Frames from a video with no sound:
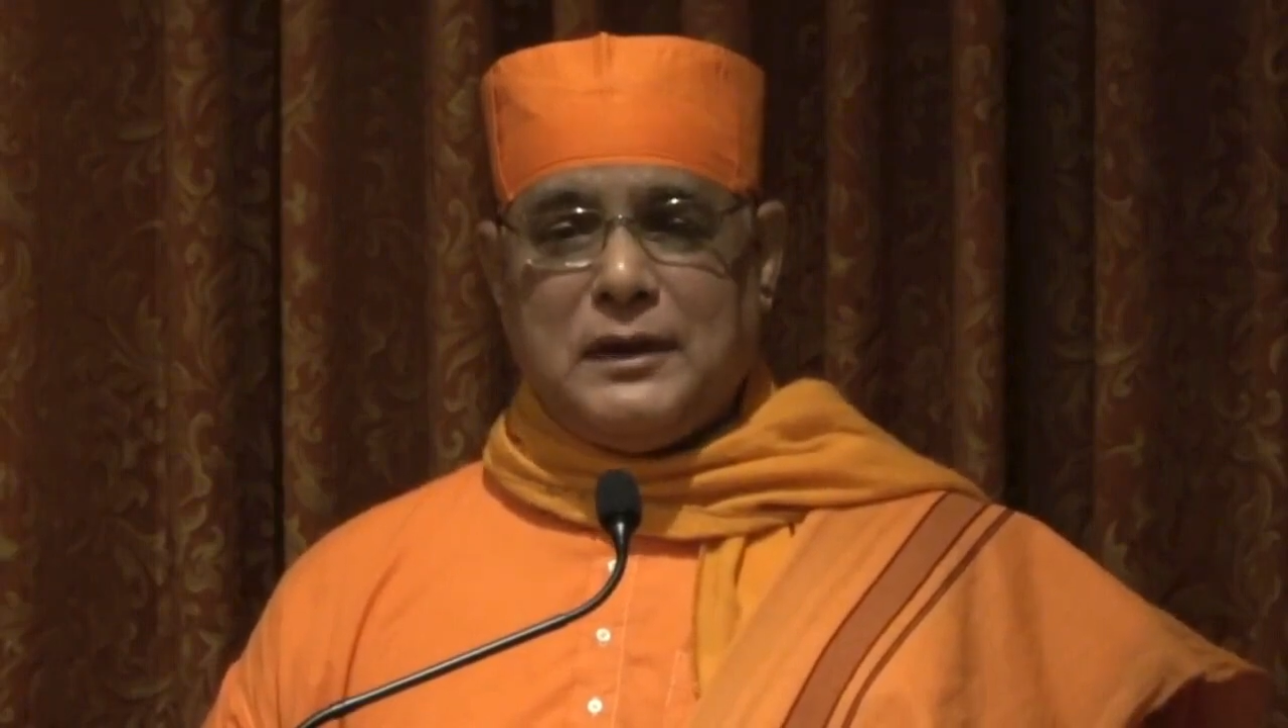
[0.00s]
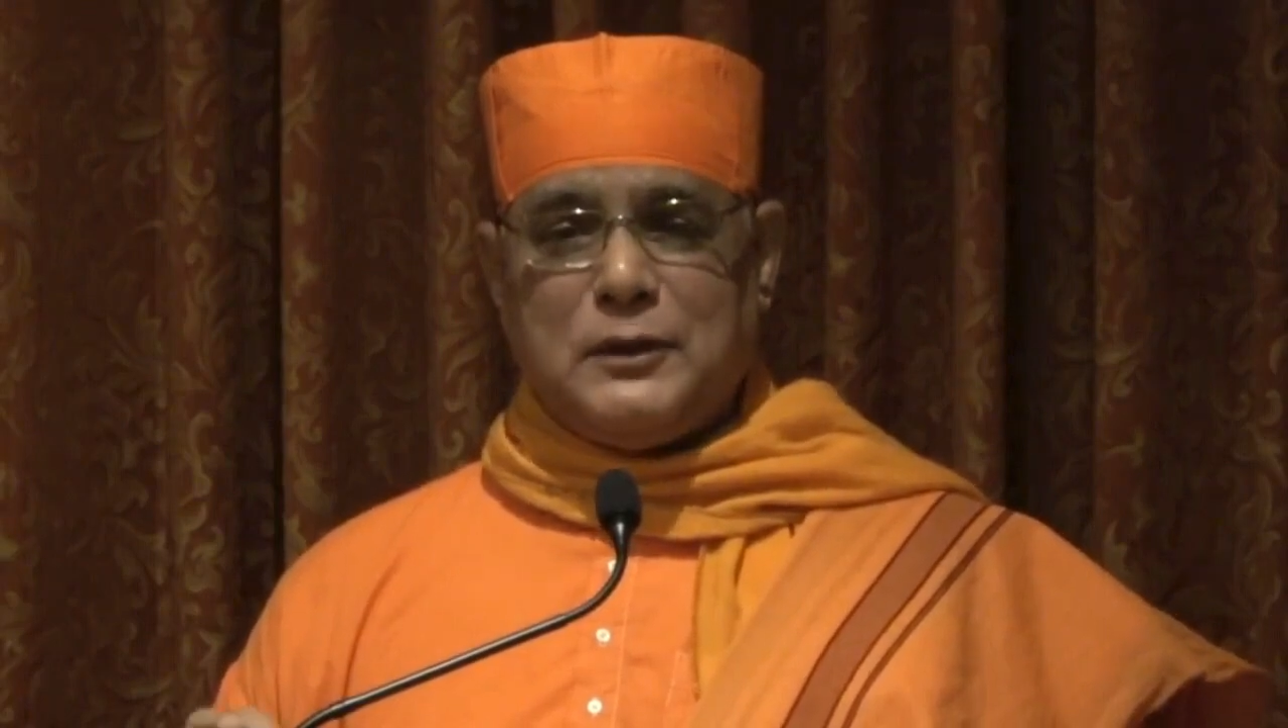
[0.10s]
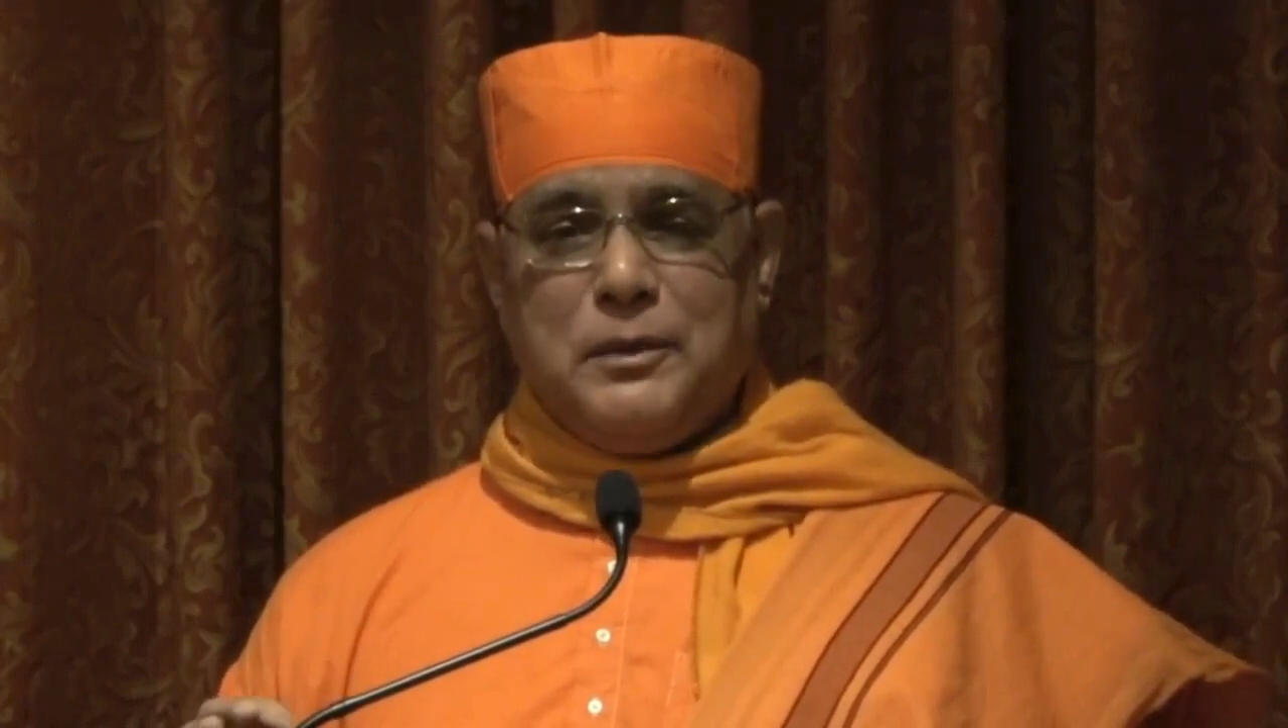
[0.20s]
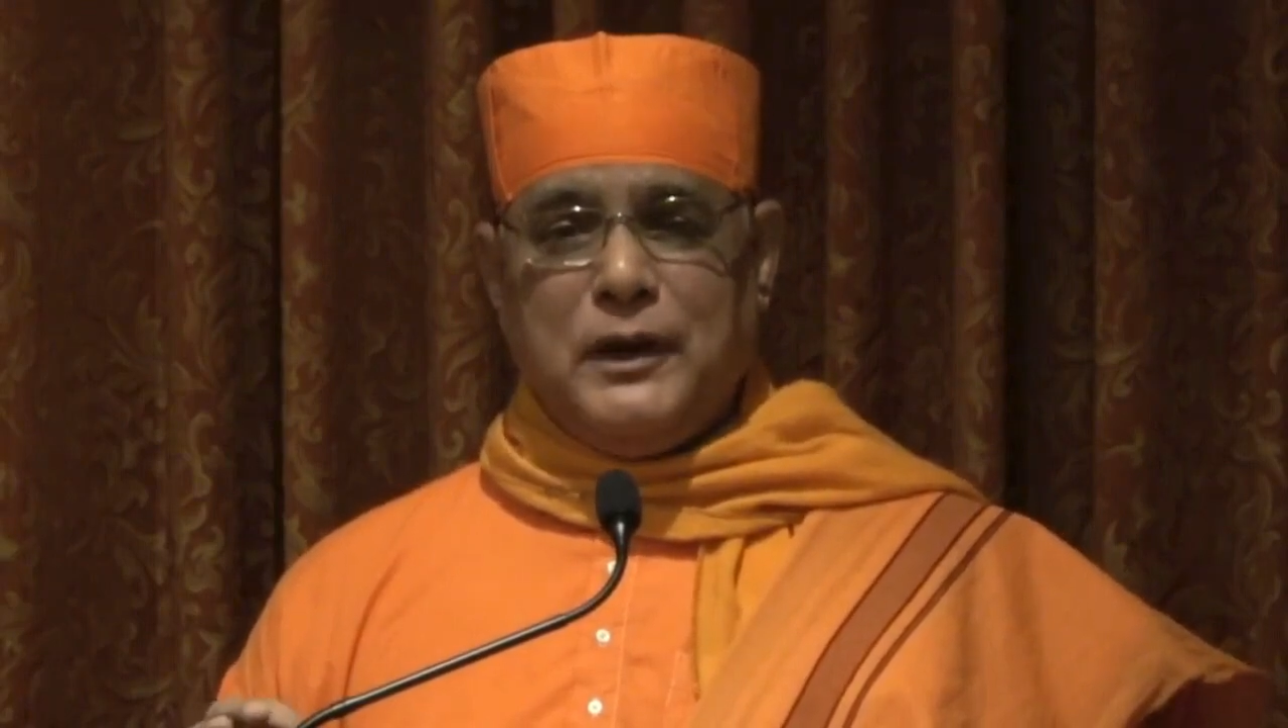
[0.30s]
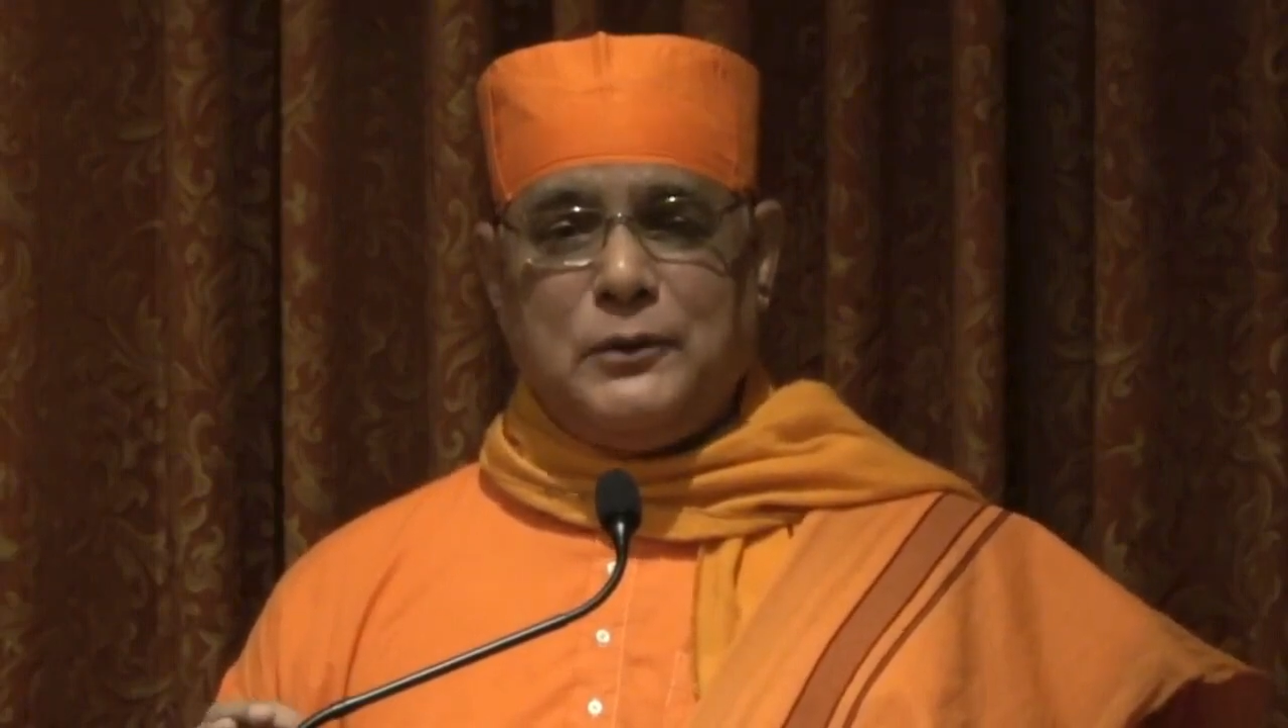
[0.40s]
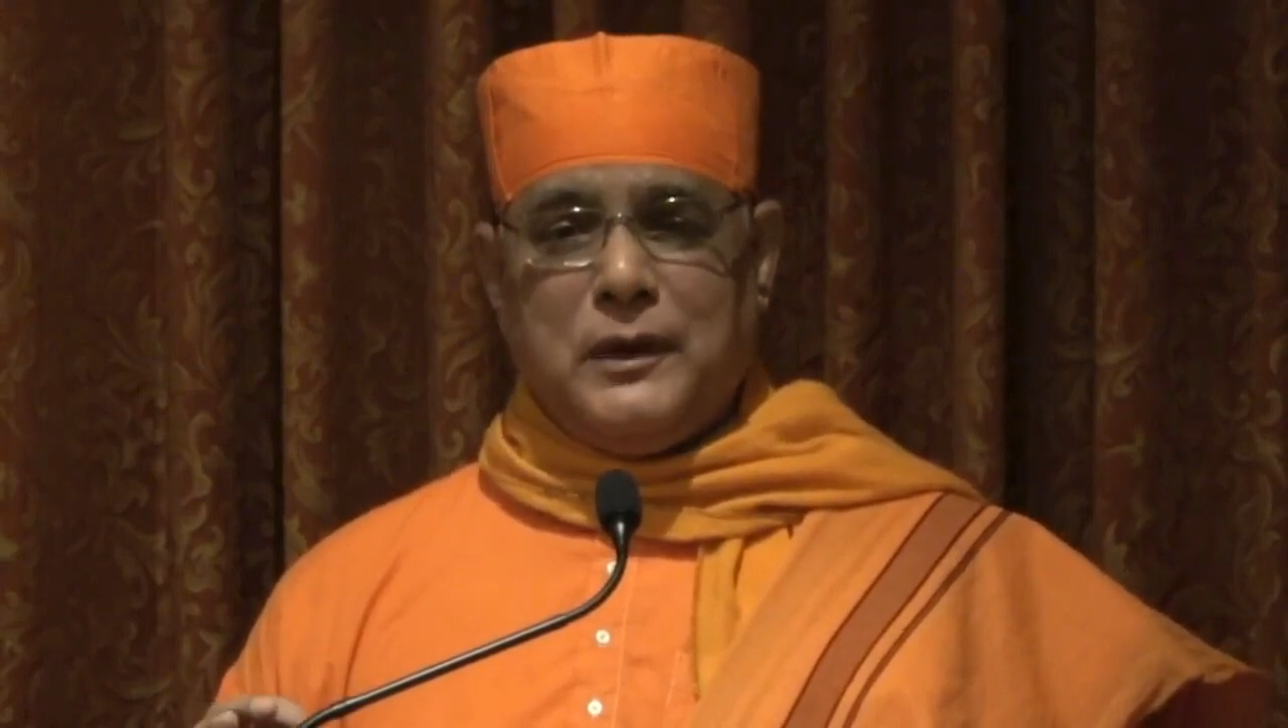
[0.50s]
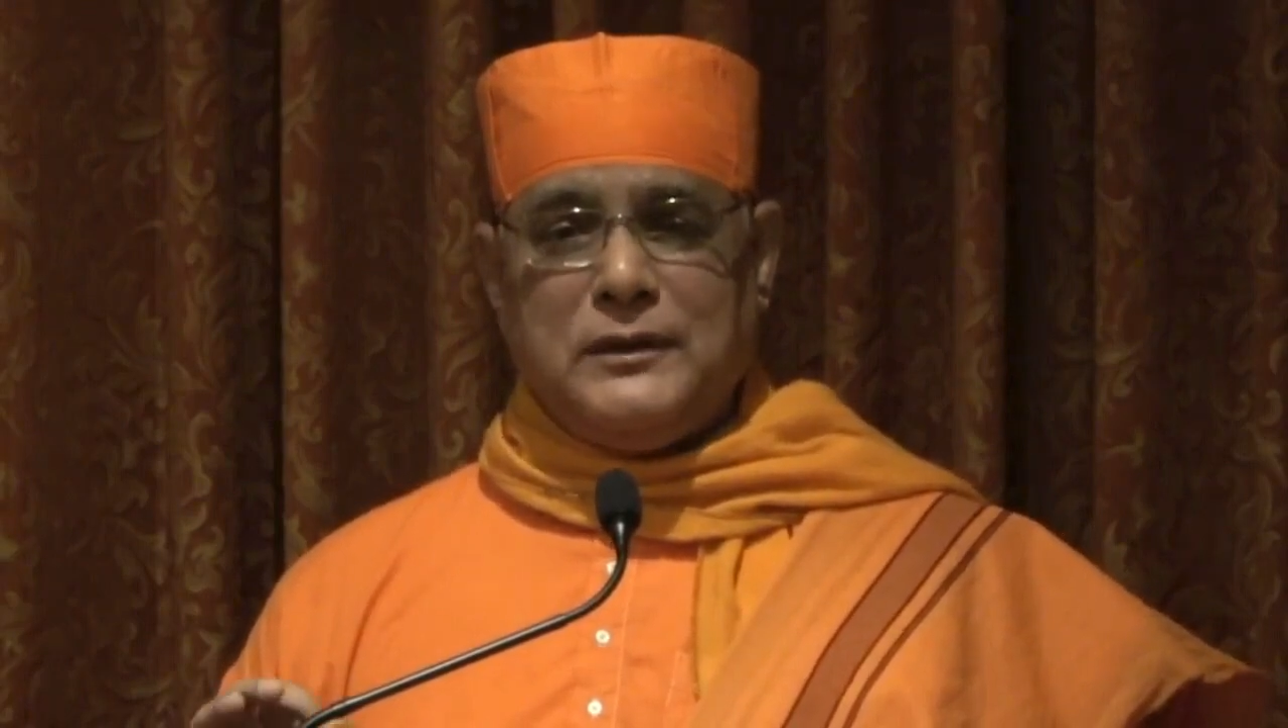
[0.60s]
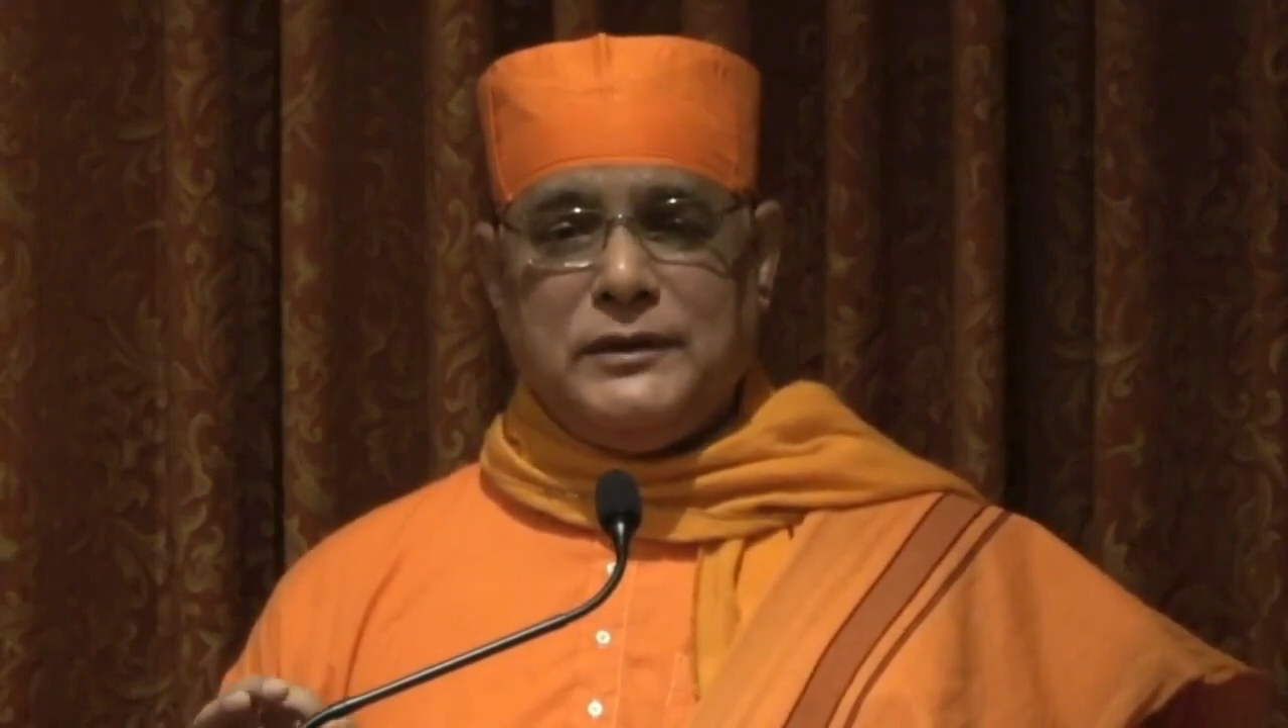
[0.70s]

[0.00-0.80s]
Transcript: spiritual